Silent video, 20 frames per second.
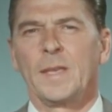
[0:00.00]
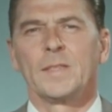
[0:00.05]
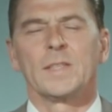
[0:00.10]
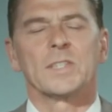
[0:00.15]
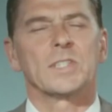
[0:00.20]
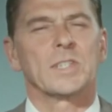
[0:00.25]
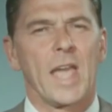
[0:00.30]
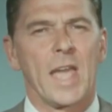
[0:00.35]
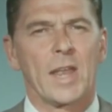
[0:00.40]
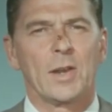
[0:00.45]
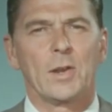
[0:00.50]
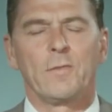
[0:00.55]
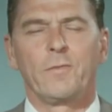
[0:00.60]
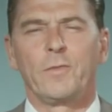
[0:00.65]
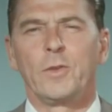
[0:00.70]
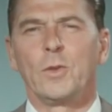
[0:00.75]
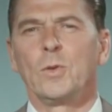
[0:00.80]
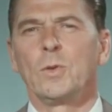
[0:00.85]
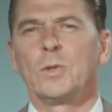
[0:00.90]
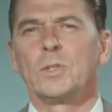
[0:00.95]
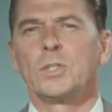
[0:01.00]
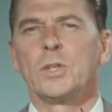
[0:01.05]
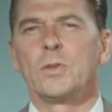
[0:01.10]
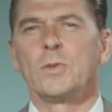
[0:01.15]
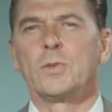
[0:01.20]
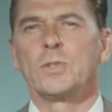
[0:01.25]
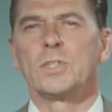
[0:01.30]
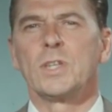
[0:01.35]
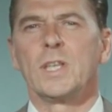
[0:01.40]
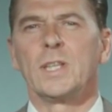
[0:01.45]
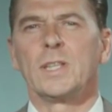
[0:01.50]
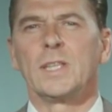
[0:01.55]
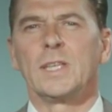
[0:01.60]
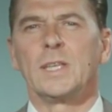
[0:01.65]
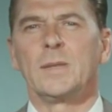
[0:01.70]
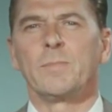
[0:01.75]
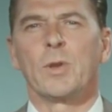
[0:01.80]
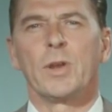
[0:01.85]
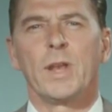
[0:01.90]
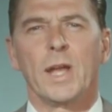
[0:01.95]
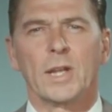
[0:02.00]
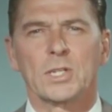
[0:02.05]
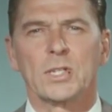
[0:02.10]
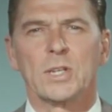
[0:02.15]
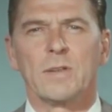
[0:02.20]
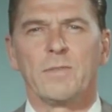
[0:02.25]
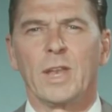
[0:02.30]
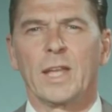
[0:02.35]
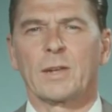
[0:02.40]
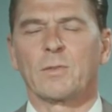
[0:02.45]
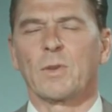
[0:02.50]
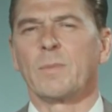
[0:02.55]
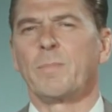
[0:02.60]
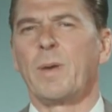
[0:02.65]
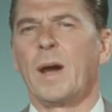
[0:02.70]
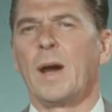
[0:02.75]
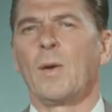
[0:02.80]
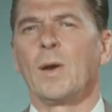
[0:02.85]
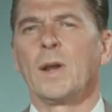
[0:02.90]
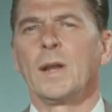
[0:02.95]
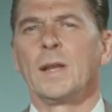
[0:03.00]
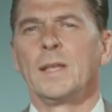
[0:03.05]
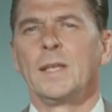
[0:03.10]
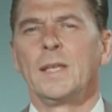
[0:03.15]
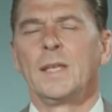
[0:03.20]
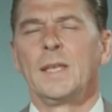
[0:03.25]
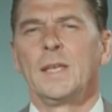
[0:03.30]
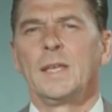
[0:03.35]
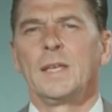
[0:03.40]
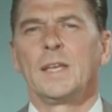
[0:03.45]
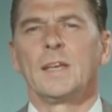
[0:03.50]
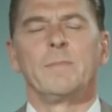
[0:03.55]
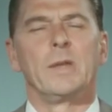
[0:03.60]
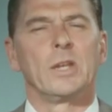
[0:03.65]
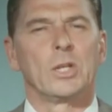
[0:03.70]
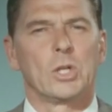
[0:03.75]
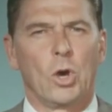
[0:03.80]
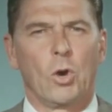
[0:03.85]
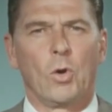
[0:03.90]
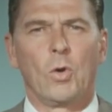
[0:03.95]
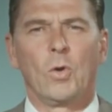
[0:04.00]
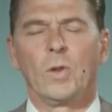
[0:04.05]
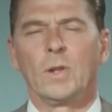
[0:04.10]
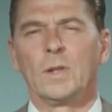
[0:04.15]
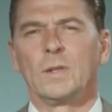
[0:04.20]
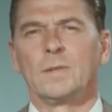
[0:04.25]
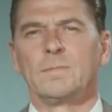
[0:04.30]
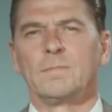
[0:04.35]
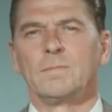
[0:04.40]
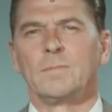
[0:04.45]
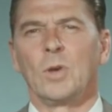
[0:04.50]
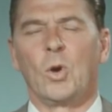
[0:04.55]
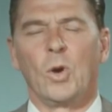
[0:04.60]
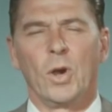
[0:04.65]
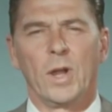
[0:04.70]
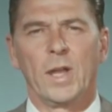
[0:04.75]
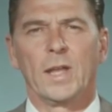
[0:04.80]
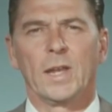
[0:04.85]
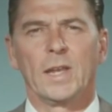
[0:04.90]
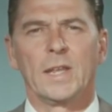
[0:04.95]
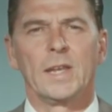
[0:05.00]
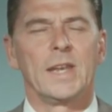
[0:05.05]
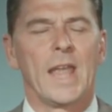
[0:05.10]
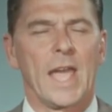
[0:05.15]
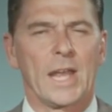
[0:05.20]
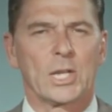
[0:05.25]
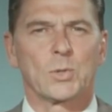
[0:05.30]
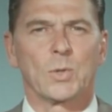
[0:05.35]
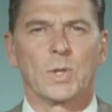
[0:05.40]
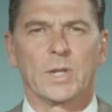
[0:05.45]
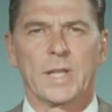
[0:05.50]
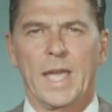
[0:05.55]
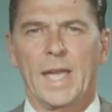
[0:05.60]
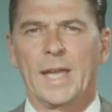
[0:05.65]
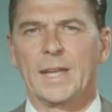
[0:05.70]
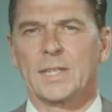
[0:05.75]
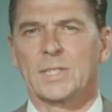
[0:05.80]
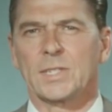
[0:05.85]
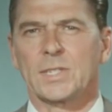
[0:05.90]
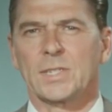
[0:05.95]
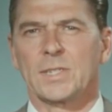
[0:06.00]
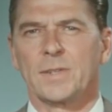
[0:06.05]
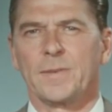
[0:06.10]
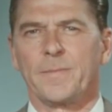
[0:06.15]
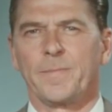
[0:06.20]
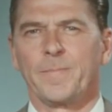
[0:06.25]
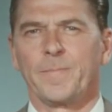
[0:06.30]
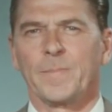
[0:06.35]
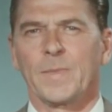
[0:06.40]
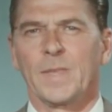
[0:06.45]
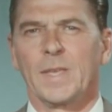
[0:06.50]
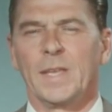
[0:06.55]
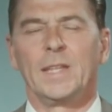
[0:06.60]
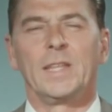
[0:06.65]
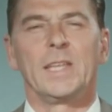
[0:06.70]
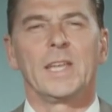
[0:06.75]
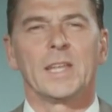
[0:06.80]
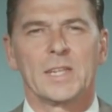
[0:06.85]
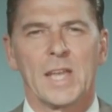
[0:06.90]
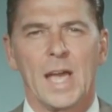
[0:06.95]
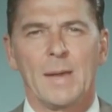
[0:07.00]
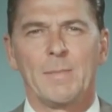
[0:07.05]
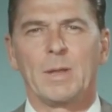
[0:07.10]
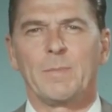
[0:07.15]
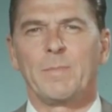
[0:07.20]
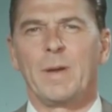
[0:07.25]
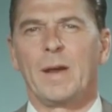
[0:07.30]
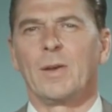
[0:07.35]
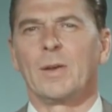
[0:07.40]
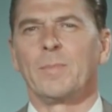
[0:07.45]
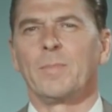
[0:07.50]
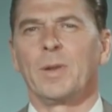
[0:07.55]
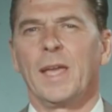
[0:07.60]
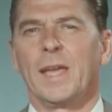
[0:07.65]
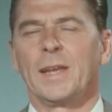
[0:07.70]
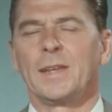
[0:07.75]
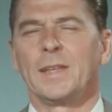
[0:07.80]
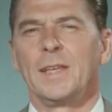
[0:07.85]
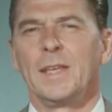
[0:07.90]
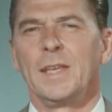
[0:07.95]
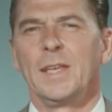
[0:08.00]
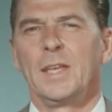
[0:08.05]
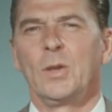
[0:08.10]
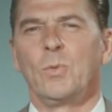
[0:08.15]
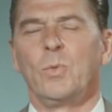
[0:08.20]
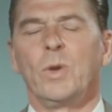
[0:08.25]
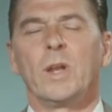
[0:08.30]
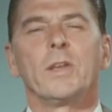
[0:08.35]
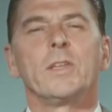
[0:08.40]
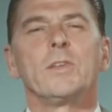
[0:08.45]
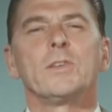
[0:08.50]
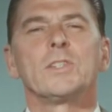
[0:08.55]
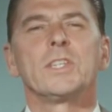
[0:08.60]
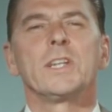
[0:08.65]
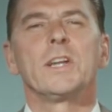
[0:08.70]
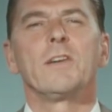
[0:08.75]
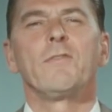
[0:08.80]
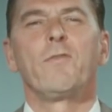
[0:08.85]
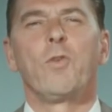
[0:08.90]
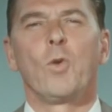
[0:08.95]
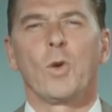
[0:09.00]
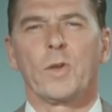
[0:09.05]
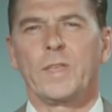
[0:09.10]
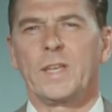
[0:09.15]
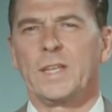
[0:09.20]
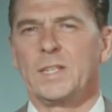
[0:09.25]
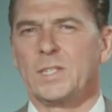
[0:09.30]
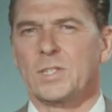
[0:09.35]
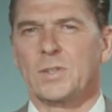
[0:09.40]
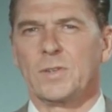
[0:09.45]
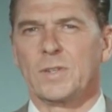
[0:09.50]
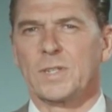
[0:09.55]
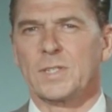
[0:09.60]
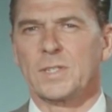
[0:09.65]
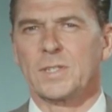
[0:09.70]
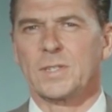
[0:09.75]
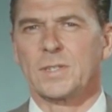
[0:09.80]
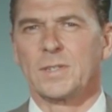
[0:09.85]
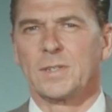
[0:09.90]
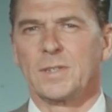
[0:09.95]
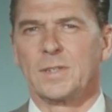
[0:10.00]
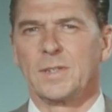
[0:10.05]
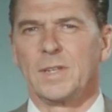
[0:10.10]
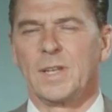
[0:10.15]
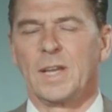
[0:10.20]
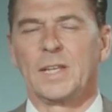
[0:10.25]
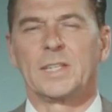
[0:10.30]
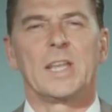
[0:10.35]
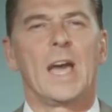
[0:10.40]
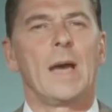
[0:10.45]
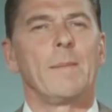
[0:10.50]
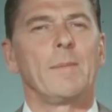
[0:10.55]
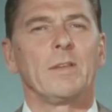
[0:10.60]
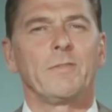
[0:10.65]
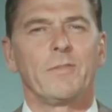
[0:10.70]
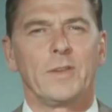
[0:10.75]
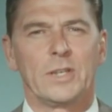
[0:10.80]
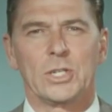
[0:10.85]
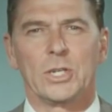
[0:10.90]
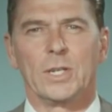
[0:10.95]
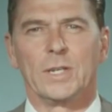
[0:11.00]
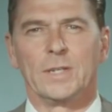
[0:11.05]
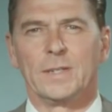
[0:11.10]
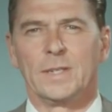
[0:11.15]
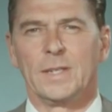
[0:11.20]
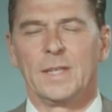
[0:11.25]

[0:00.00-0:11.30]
The standard fuels used in the production of electric power have been coal, oil, and natural gas. In the atomic power plant, we're using a fourth heat source, atomic fission.